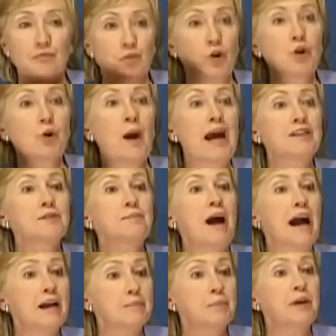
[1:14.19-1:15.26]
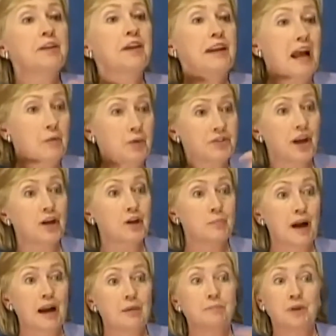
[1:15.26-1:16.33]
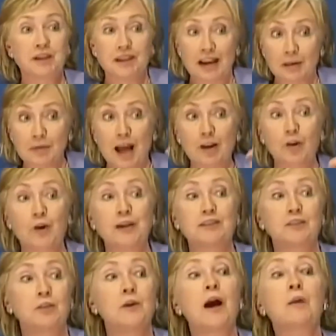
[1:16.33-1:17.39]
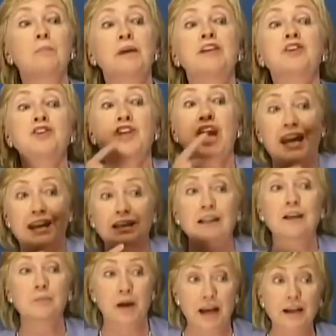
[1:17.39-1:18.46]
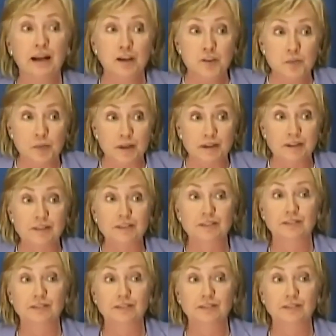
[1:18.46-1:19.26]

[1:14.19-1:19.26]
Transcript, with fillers: So you ask my opinion, I will tell you my opinion. I'm not going to be channeling my husband.